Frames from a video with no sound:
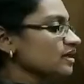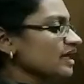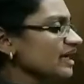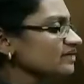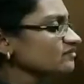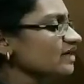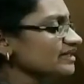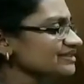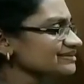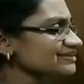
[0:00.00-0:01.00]
And what
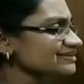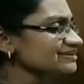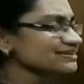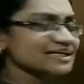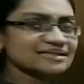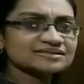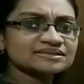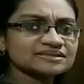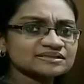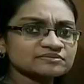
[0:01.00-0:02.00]
is this
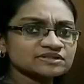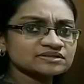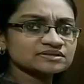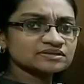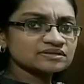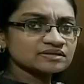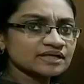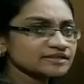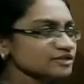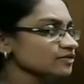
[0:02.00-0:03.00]
density means?
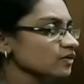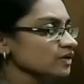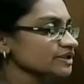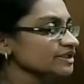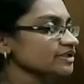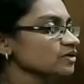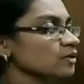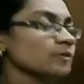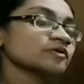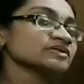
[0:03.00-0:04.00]
I think you already
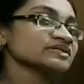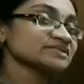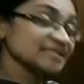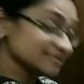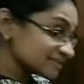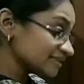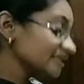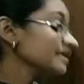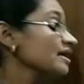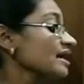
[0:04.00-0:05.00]
know about the
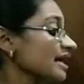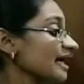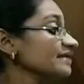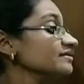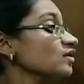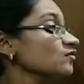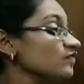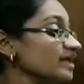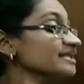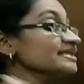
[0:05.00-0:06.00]
density. And
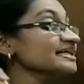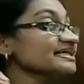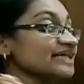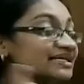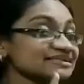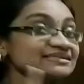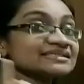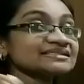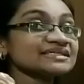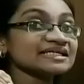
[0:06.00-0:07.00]
when the
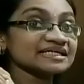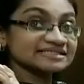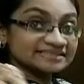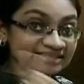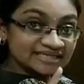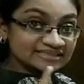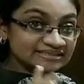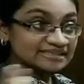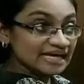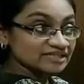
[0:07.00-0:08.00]
density is
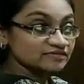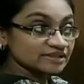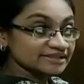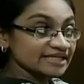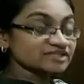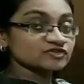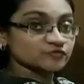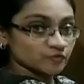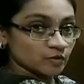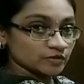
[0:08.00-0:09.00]
less, that will get
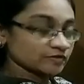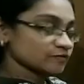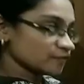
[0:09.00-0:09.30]
float.